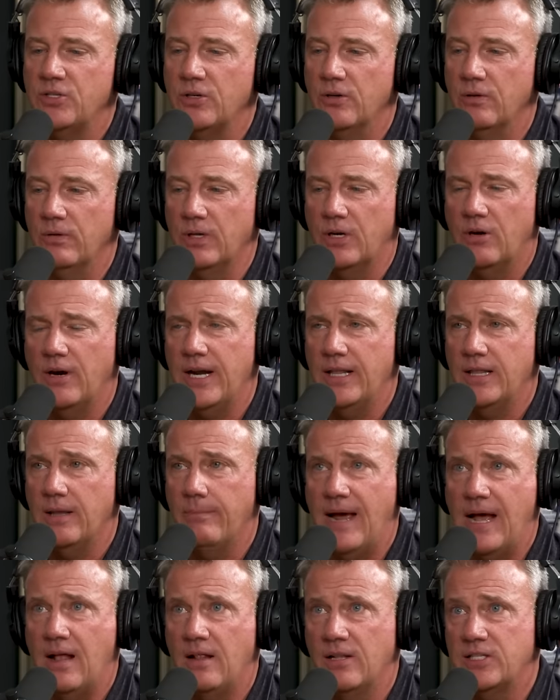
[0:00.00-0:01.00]
so creating
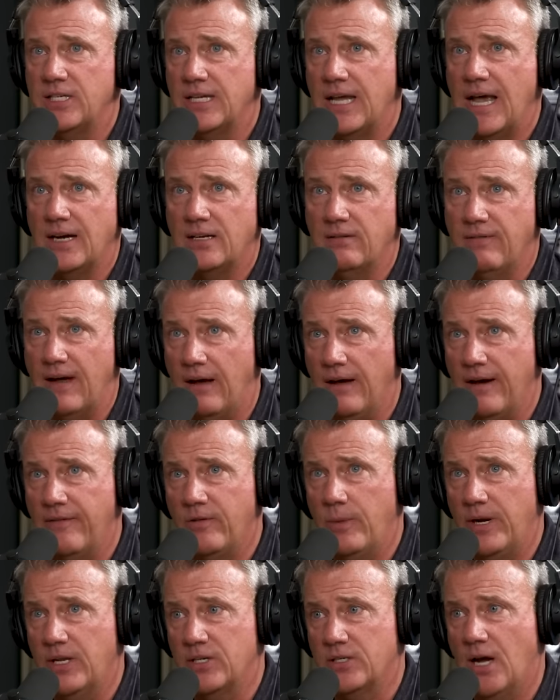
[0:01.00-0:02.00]
the balancing act of how
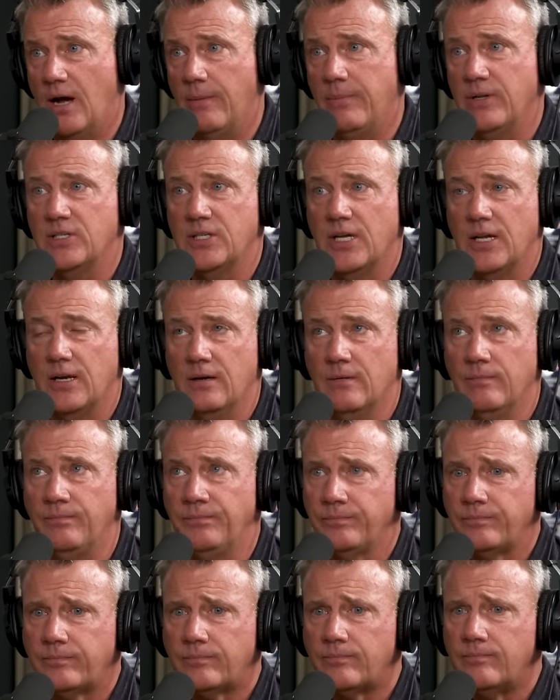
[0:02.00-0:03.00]
everybody's compensated,
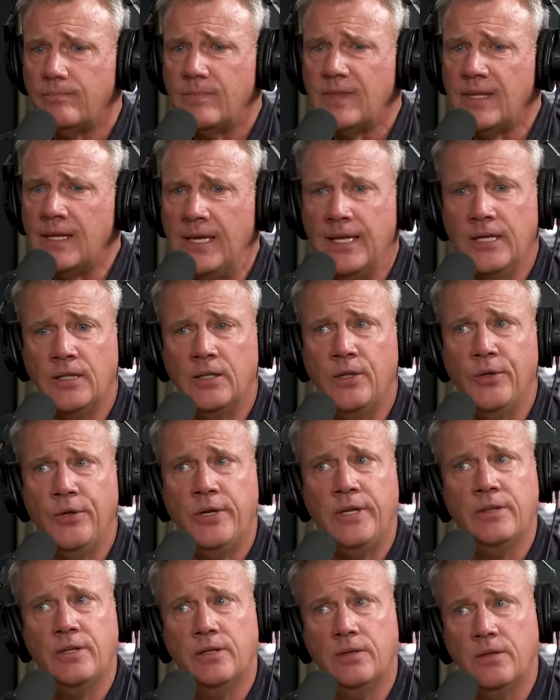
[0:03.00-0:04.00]

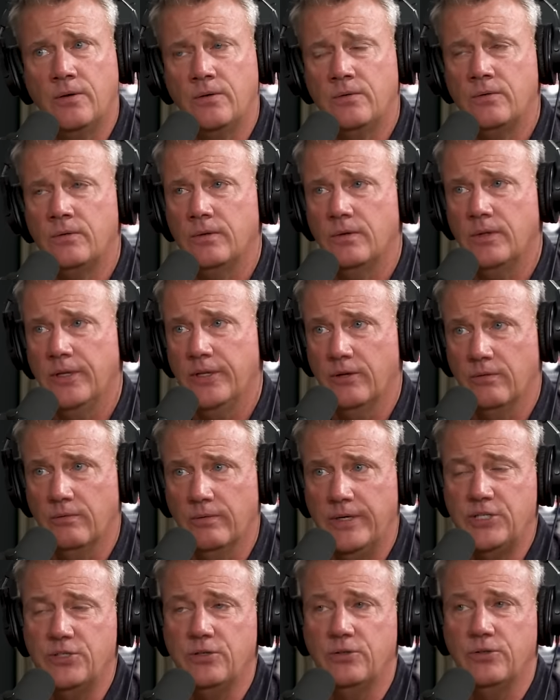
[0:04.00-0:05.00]
including the local and the
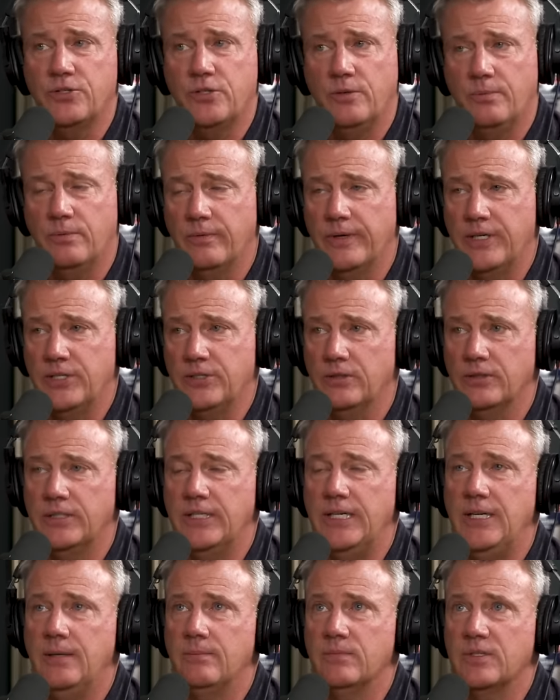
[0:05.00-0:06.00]
regional, super regional
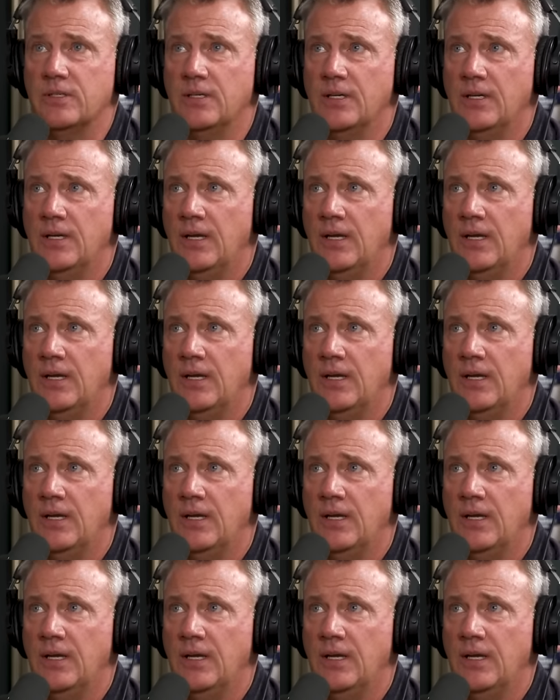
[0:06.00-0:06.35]
teams,